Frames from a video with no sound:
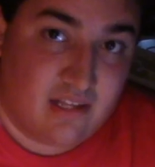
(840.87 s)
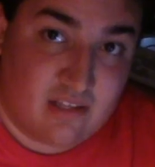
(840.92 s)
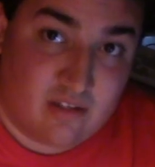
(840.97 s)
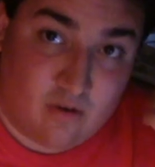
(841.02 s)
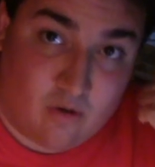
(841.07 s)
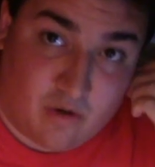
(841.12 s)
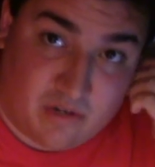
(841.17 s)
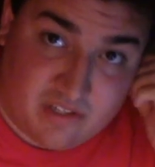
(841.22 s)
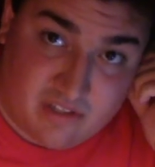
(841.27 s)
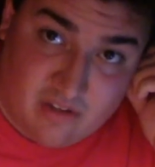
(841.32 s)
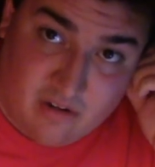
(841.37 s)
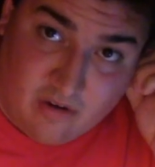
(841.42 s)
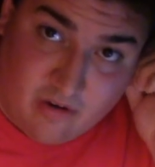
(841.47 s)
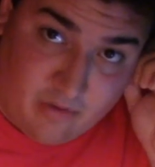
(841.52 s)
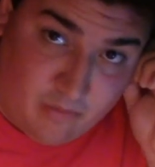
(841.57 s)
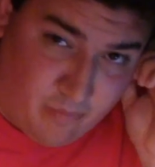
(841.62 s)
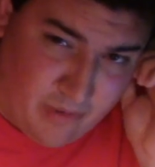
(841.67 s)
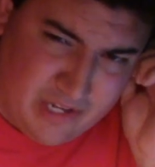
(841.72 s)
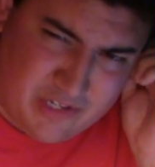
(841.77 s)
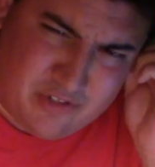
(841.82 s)

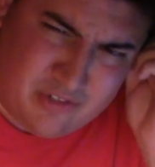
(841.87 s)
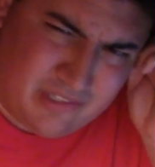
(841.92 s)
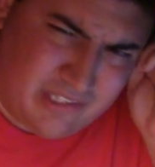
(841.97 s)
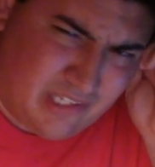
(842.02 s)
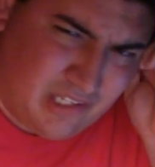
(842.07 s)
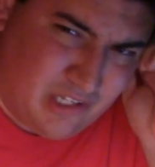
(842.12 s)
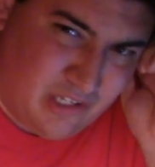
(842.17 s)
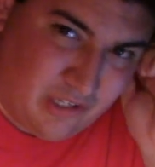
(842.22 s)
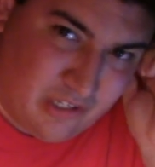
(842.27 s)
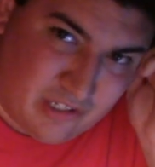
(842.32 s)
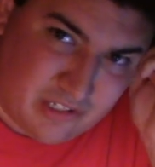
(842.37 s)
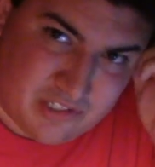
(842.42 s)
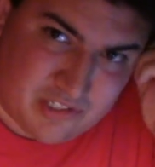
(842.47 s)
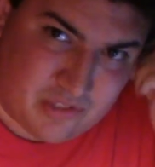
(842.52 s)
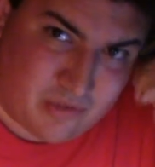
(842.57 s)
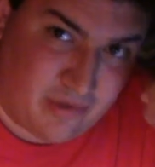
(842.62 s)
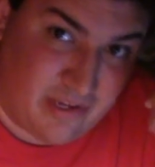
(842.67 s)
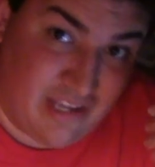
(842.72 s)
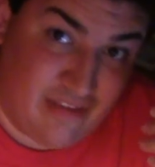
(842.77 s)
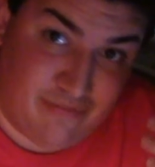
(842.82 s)
Rachel Lee Cook's,
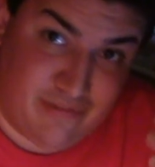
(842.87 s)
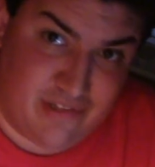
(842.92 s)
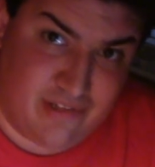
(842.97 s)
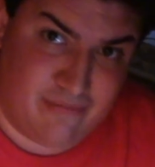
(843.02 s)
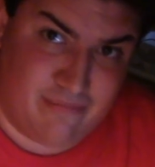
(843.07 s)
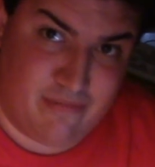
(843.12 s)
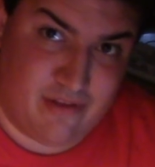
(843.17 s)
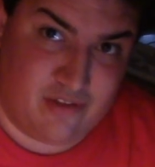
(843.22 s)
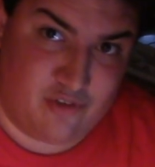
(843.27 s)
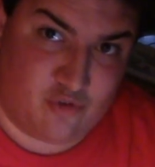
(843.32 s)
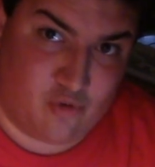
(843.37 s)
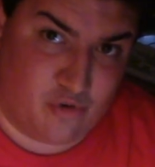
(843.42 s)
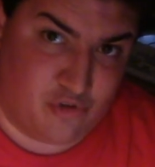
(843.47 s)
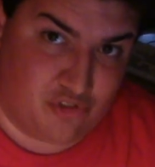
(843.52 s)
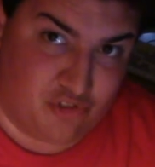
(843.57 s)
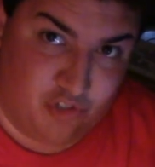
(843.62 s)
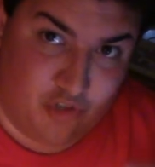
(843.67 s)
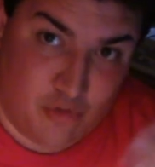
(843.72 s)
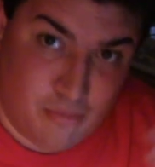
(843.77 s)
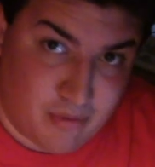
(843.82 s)
or even George
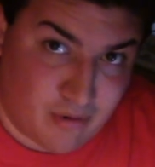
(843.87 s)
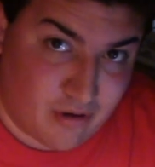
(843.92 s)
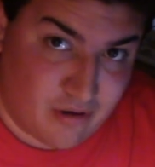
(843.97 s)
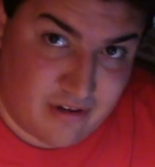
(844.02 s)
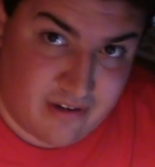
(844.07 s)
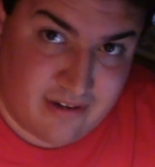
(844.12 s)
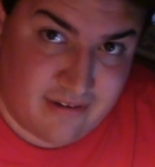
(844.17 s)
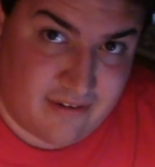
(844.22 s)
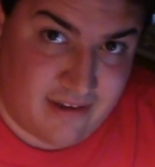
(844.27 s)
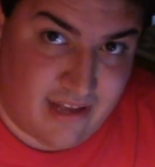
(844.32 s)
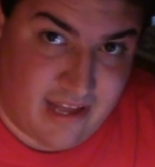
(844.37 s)
Newbern.